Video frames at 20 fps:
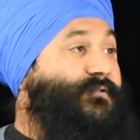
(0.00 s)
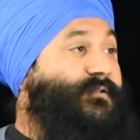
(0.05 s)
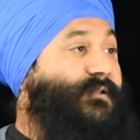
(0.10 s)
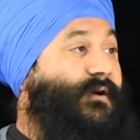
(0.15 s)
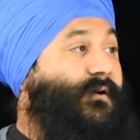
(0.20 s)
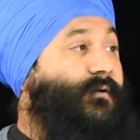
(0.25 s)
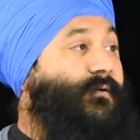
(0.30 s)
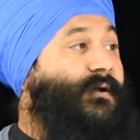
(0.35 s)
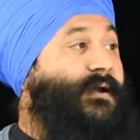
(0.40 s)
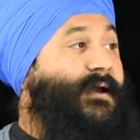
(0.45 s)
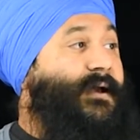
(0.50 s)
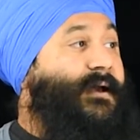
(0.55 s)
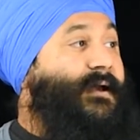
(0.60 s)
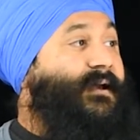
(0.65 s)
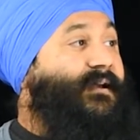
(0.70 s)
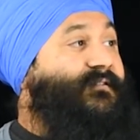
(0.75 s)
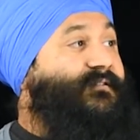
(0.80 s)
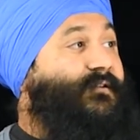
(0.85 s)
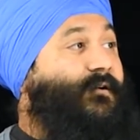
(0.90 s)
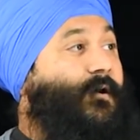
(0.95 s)
though,
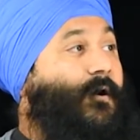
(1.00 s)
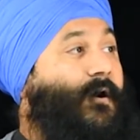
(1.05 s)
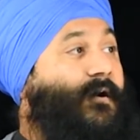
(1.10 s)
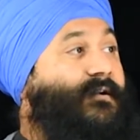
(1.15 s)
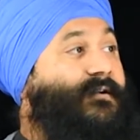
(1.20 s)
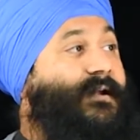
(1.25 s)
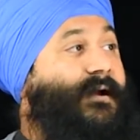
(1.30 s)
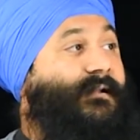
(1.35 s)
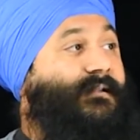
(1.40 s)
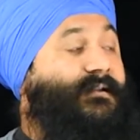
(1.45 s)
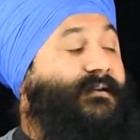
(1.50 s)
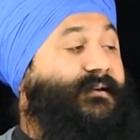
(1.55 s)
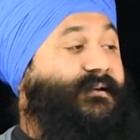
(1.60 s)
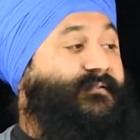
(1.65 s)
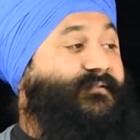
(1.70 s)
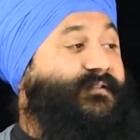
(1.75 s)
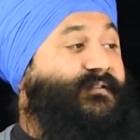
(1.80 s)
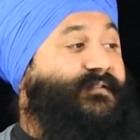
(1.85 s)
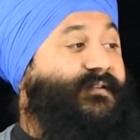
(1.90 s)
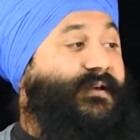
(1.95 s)
is the cardinality of
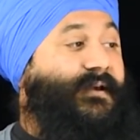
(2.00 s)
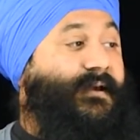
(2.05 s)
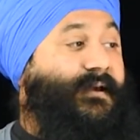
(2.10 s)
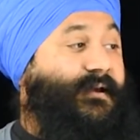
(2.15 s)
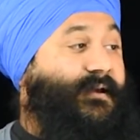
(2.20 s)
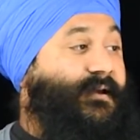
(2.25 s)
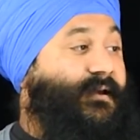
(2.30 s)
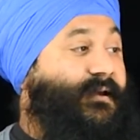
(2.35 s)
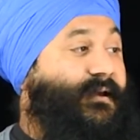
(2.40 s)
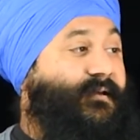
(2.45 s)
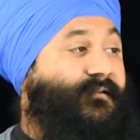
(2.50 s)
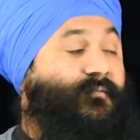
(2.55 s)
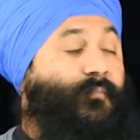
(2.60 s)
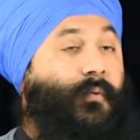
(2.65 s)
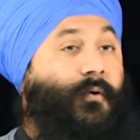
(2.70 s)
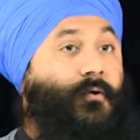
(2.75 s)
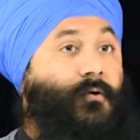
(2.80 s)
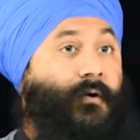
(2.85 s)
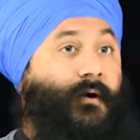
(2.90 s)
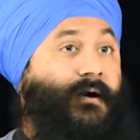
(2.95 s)
C is
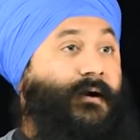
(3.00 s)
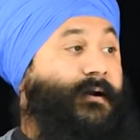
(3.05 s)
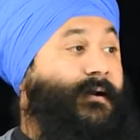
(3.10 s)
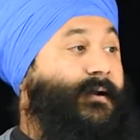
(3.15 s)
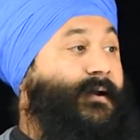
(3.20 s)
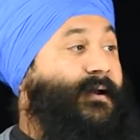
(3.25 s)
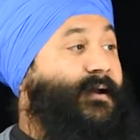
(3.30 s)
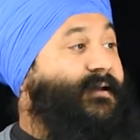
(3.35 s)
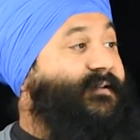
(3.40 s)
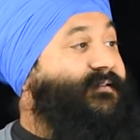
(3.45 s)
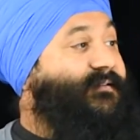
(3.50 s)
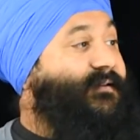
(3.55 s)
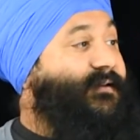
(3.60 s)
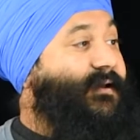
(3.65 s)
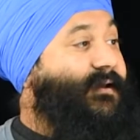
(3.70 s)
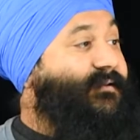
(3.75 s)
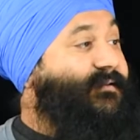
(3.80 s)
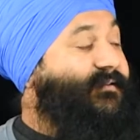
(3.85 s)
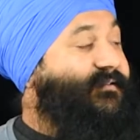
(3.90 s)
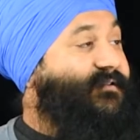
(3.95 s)
poor. C
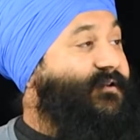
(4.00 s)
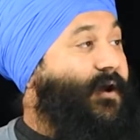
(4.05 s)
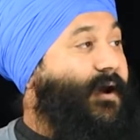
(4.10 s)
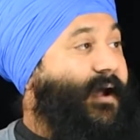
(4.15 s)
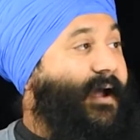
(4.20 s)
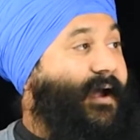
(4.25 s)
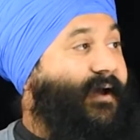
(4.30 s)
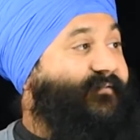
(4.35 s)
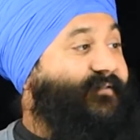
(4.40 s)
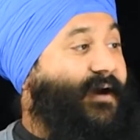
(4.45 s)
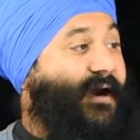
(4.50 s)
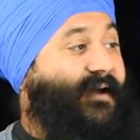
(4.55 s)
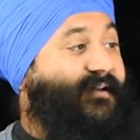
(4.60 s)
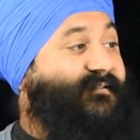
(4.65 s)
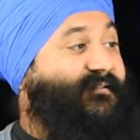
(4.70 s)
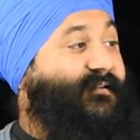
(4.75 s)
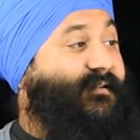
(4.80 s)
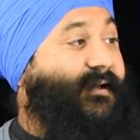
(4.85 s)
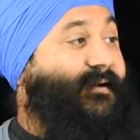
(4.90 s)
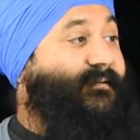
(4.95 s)
does not have high
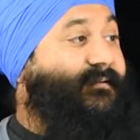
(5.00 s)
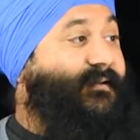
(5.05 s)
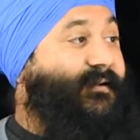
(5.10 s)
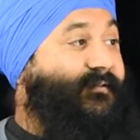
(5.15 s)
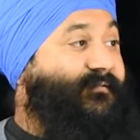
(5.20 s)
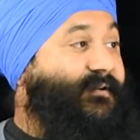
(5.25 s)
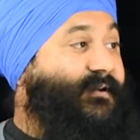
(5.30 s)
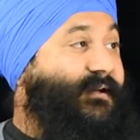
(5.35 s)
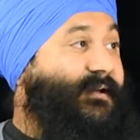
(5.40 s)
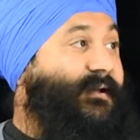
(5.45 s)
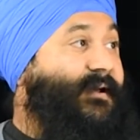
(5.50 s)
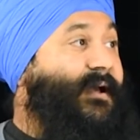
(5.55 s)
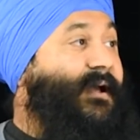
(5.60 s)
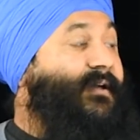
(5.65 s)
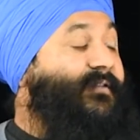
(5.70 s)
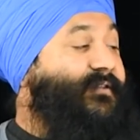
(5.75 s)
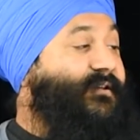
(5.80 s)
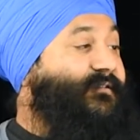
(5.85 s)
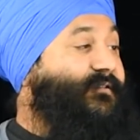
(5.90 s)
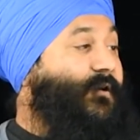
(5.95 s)
selectivity.
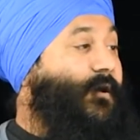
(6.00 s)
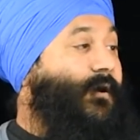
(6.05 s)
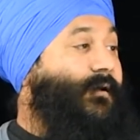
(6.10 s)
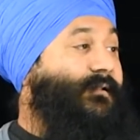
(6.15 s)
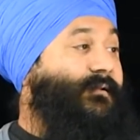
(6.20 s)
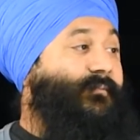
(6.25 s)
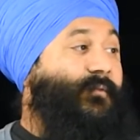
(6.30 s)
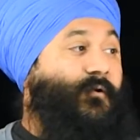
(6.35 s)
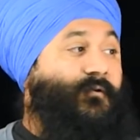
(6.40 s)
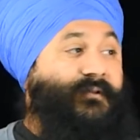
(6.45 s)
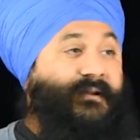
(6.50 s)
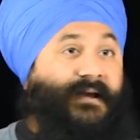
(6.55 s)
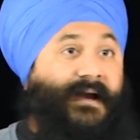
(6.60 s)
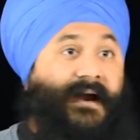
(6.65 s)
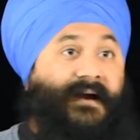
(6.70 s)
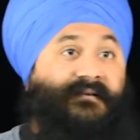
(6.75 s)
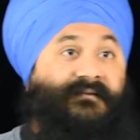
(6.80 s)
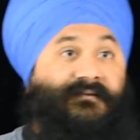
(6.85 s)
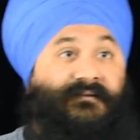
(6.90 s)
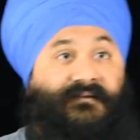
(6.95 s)
This column only
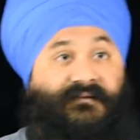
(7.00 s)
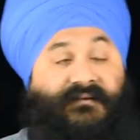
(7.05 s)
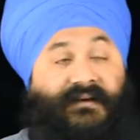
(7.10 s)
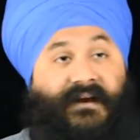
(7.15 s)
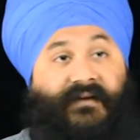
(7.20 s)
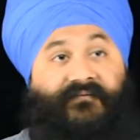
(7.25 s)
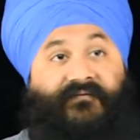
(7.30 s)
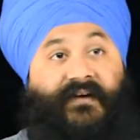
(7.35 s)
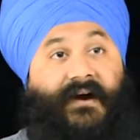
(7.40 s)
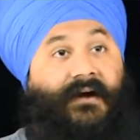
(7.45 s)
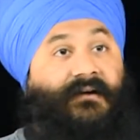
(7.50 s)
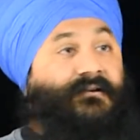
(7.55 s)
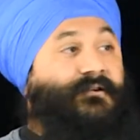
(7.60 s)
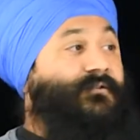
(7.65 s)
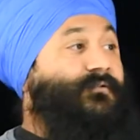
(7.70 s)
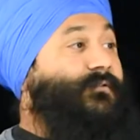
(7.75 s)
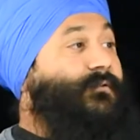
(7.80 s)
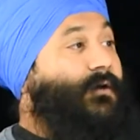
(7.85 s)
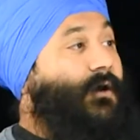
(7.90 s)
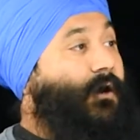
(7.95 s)
has the same
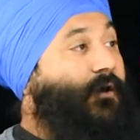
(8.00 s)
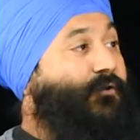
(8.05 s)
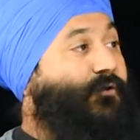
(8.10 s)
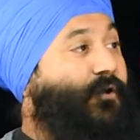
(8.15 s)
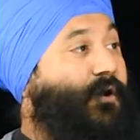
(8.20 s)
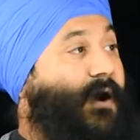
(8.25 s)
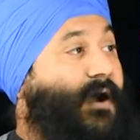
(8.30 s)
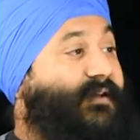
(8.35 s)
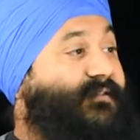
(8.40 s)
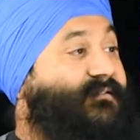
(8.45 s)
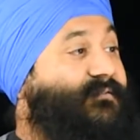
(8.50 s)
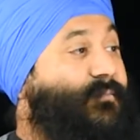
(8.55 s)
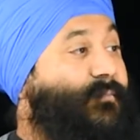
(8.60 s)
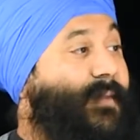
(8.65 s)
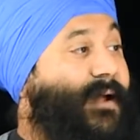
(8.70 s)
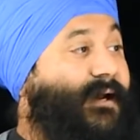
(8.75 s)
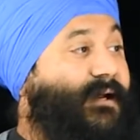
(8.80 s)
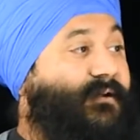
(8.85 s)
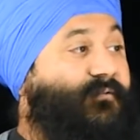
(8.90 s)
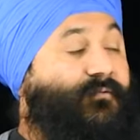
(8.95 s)
value across
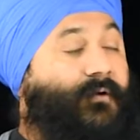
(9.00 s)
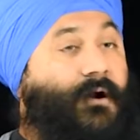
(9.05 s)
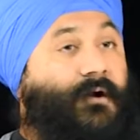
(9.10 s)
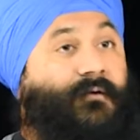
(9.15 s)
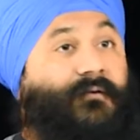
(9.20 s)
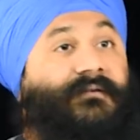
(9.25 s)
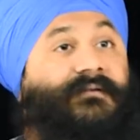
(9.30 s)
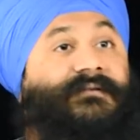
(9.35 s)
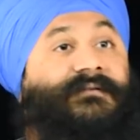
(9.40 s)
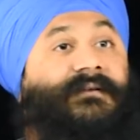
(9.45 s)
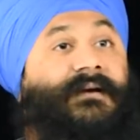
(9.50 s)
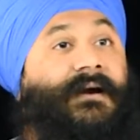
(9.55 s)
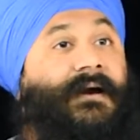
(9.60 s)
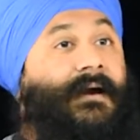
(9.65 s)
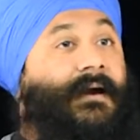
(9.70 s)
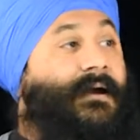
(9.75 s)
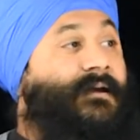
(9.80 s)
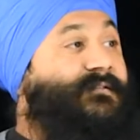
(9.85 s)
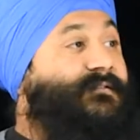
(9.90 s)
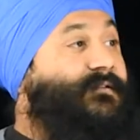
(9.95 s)
many rows.
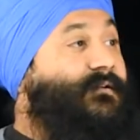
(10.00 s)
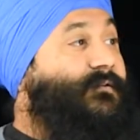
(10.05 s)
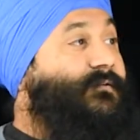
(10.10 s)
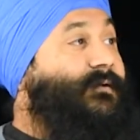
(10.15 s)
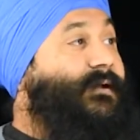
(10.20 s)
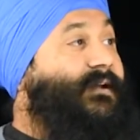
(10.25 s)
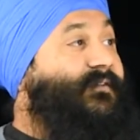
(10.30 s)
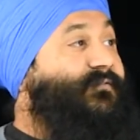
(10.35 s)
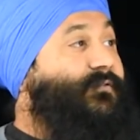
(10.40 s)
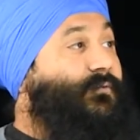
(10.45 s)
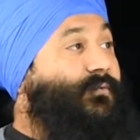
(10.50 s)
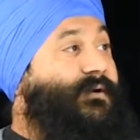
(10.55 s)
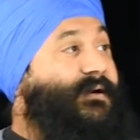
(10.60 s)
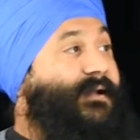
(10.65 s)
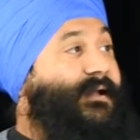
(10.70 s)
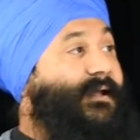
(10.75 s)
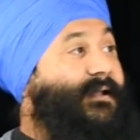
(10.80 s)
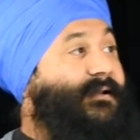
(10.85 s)
So if you were to